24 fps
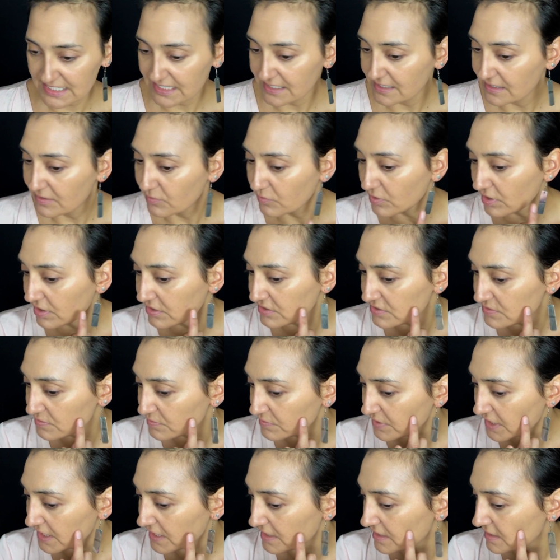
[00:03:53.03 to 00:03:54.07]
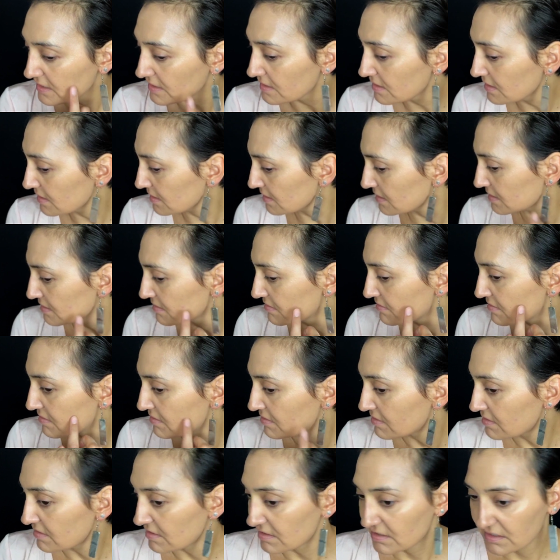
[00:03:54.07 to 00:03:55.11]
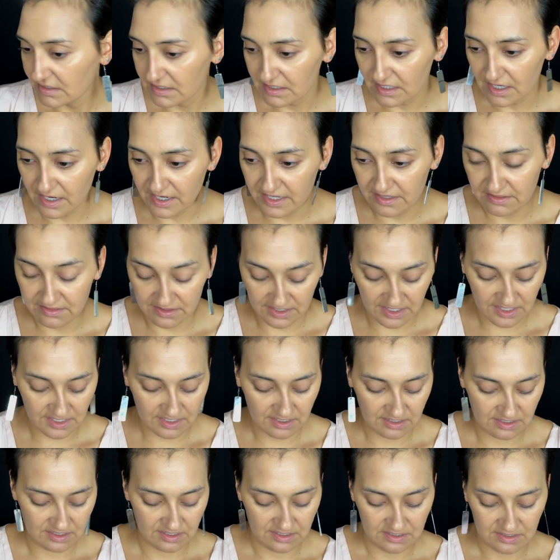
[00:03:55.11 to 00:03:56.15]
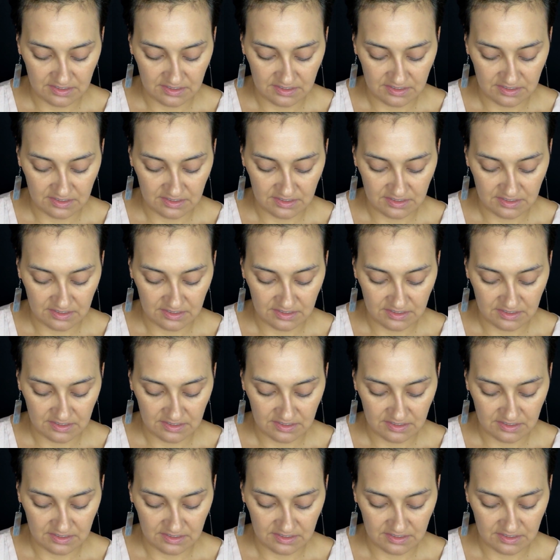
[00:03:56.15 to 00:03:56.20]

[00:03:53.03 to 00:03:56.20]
It works well, I think.